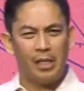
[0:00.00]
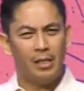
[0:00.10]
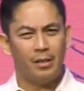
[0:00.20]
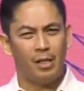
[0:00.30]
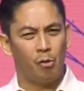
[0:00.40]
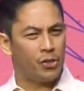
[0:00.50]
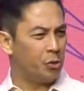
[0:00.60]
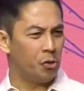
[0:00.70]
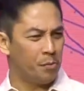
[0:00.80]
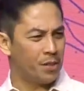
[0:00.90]
diri ko
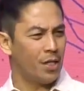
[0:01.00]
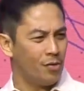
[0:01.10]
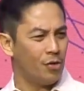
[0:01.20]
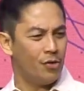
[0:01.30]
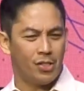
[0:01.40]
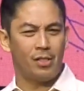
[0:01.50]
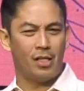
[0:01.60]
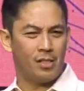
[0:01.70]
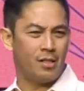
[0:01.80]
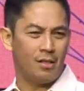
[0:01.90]
siguro masaya na, no? It's
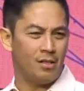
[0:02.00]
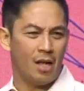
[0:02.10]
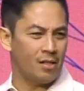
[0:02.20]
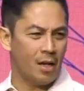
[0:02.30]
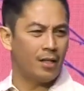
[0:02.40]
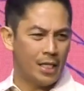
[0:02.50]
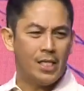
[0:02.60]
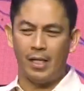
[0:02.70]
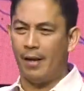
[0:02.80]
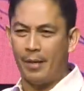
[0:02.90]
not easy.